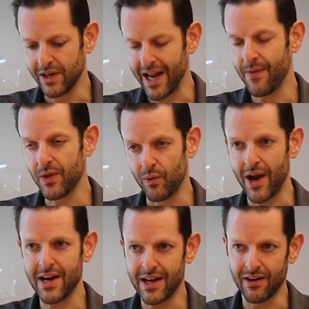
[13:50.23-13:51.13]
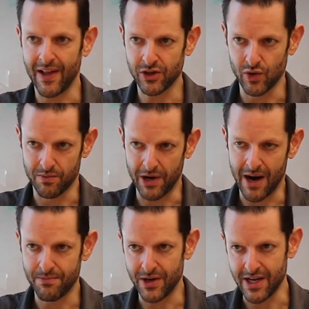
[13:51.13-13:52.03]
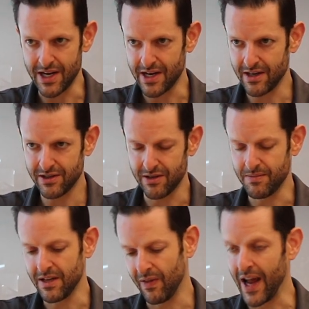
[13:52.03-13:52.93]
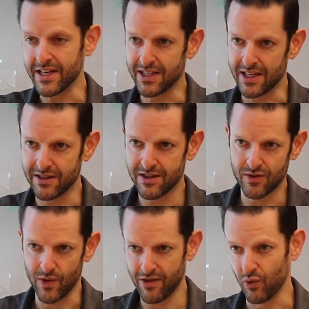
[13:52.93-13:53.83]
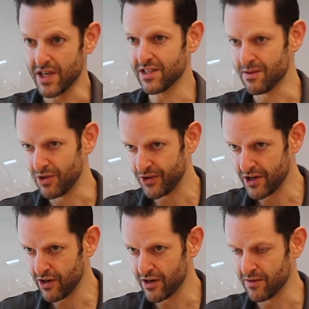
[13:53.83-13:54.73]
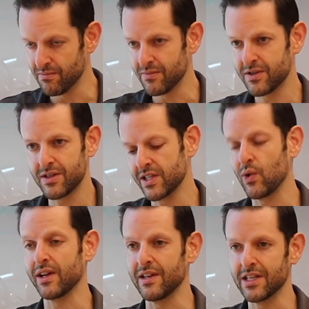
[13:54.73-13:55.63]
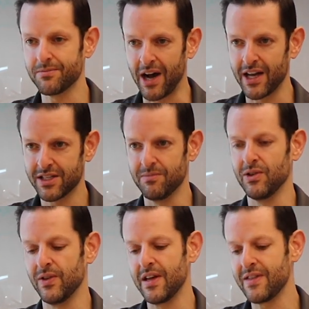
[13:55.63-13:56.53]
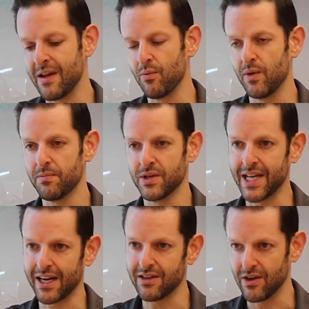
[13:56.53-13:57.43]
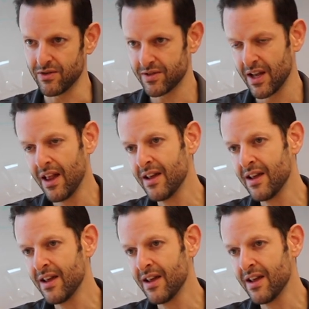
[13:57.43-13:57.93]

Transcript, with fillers: get the right intellectual property to be licensed with reasonable terms as quickly as possible that then will protect those